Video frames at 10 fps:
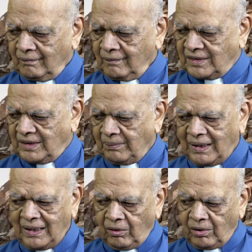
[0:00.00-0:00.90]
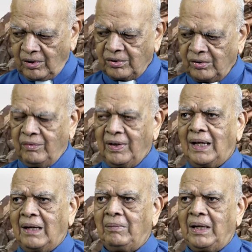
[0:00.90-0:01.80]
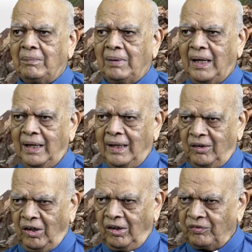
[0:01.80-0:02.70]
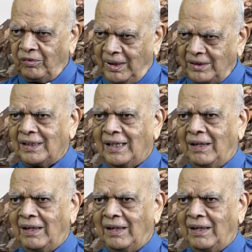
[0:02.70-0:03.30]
Similarly, also when I made my confirmation,